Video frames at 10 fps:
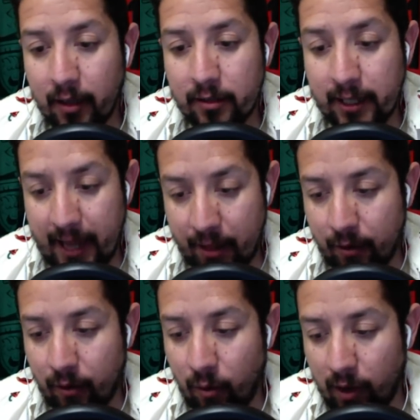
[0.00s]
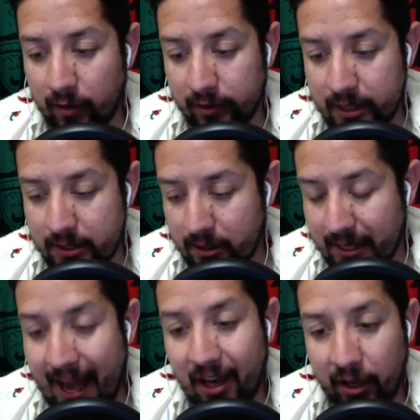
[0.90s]
together, or at least
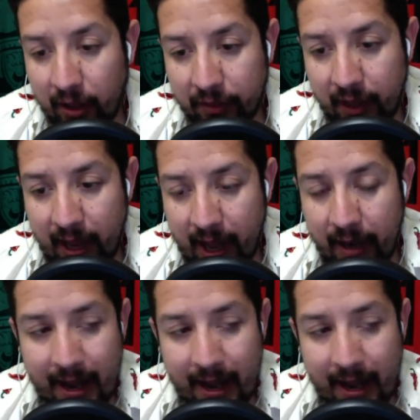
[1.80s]
talent that they had.